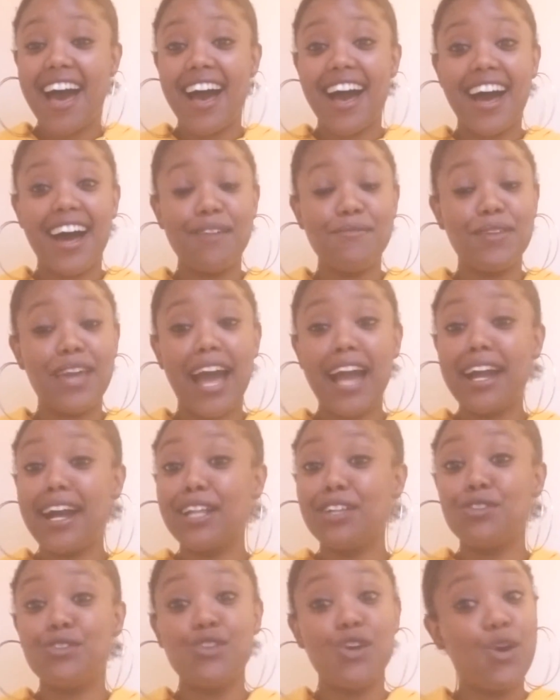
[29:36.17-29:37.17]
I mean, I got
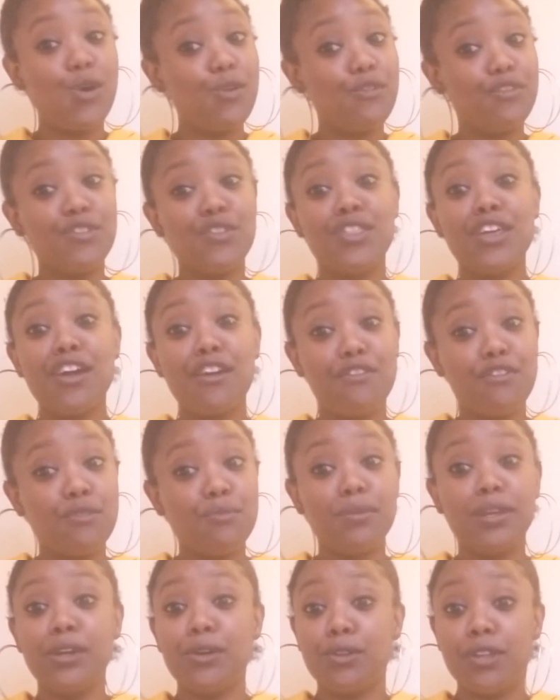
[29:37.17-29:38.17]
to know if you're there for
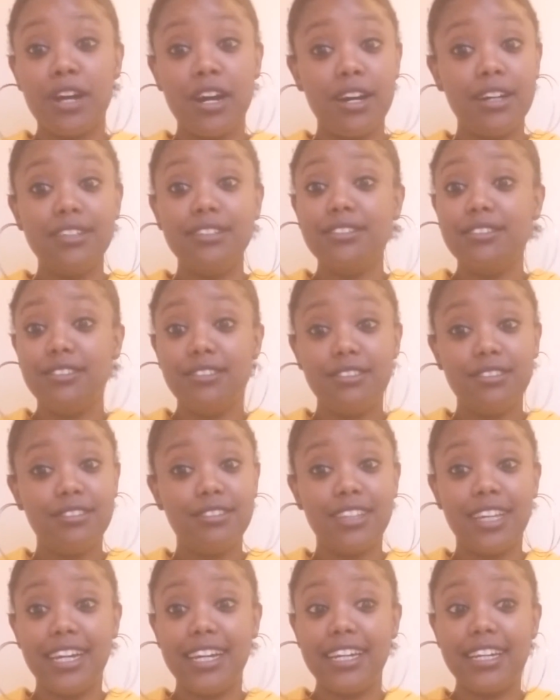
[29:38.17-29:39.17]
me or not.
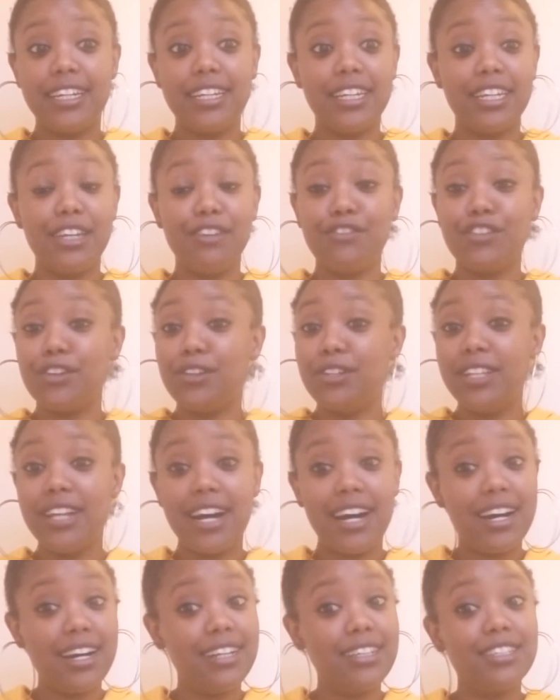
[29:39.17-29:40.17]
Like, if you're
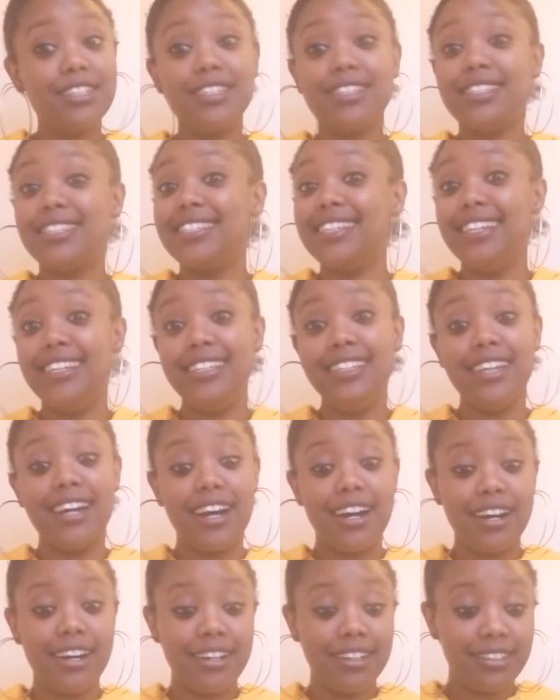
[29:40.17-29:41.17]
not, see
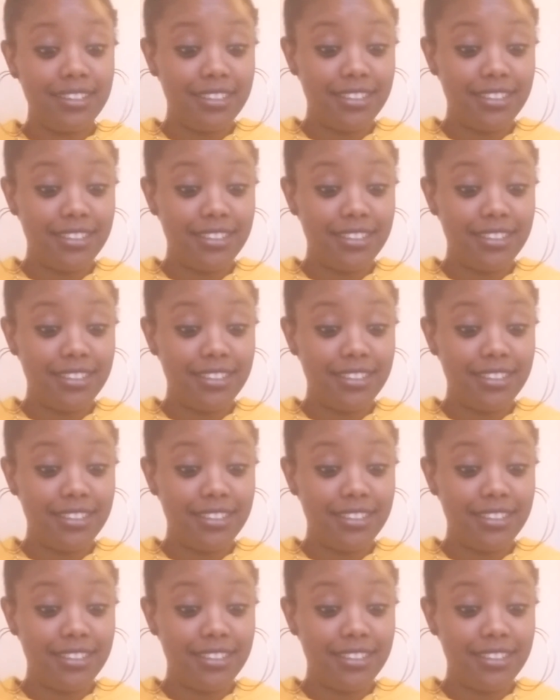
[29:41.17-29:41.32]
ya.